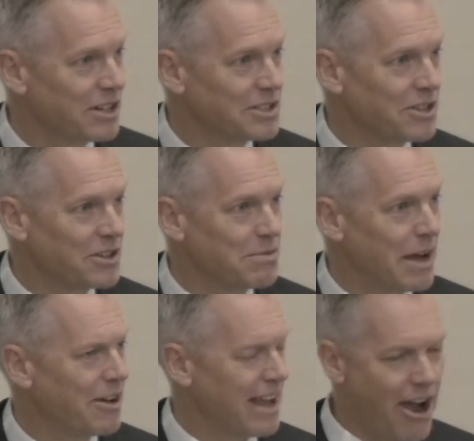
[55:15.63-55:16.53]
concerned
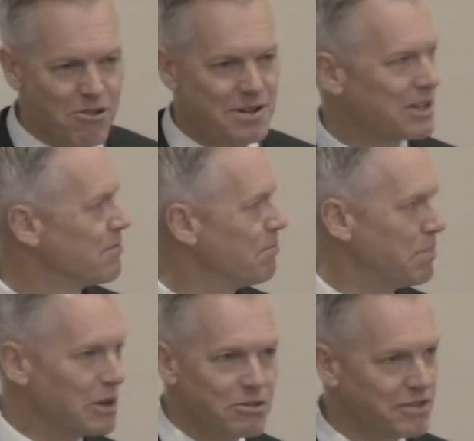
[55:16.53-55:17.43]
about how are we going to
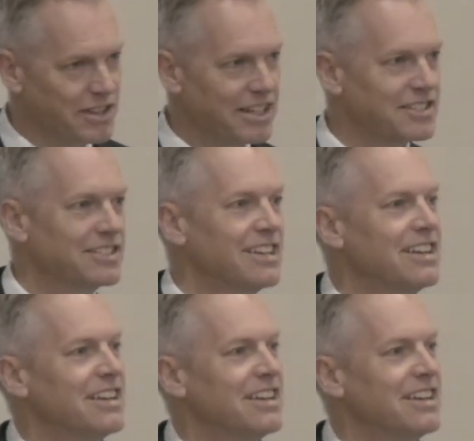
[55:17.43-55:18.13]
bill for this?